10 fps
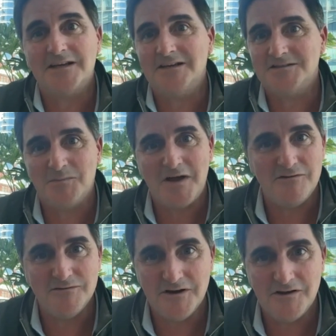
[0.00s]
It's
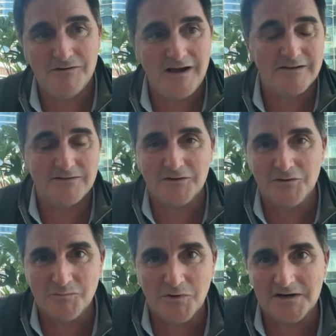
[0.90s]
about, how does the
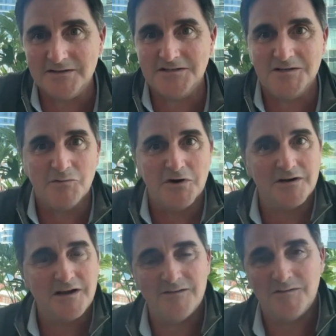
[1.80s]
go-to-market team work?
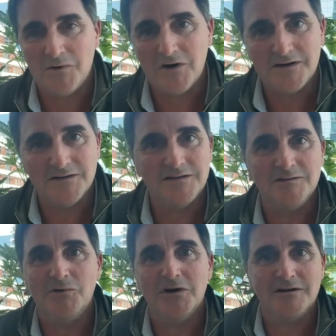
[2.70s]
How does the marketing
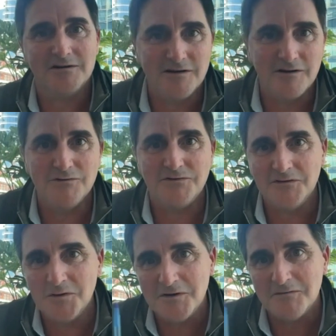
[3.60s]
team work? There's a
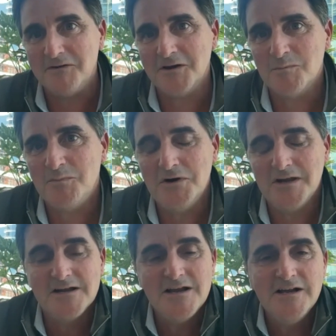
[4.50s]
little bit of finger pointing.